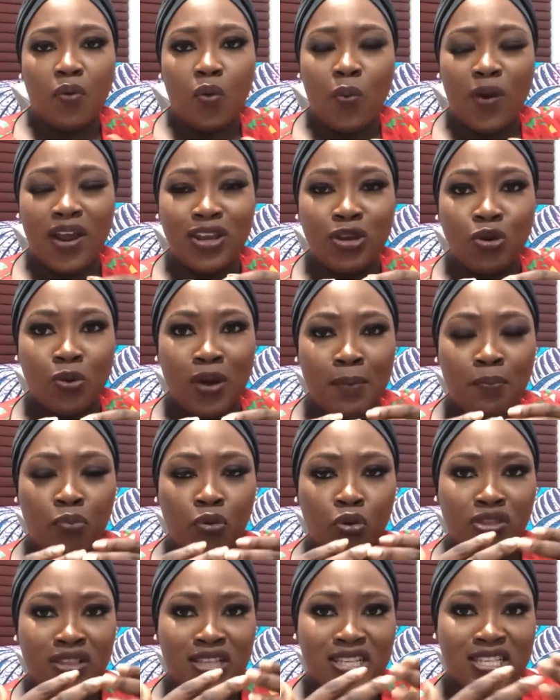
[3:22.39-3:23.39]
But when you are
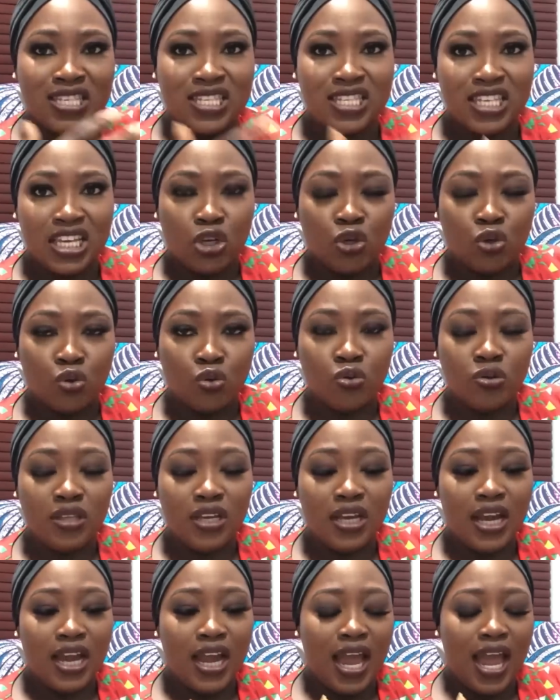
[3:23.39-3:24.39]
both
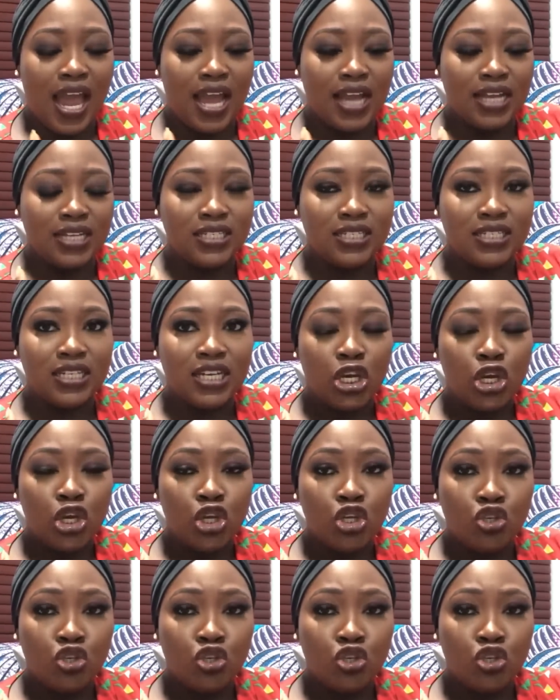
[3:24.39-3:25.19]
single and